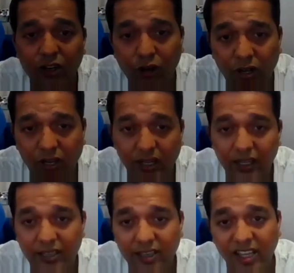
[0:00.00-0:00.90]
called
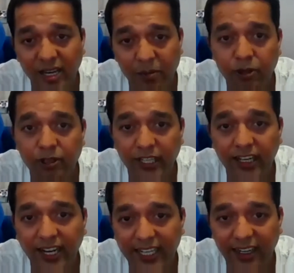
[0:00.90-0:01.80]
Therapeutic
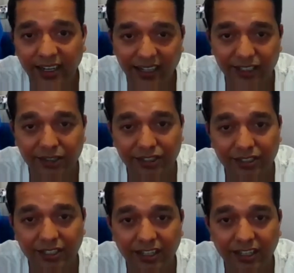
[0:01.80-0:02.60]
Guidelines.